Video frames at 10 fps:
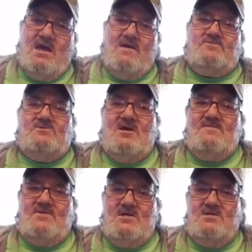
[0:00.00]
after
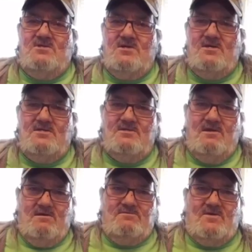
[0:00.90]
they've eaten it
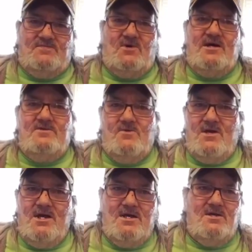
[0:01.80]
and they're flying
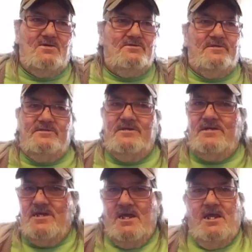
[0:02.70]
around and
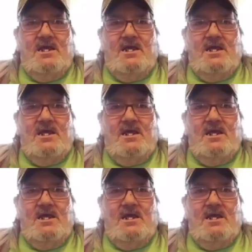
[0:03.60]
they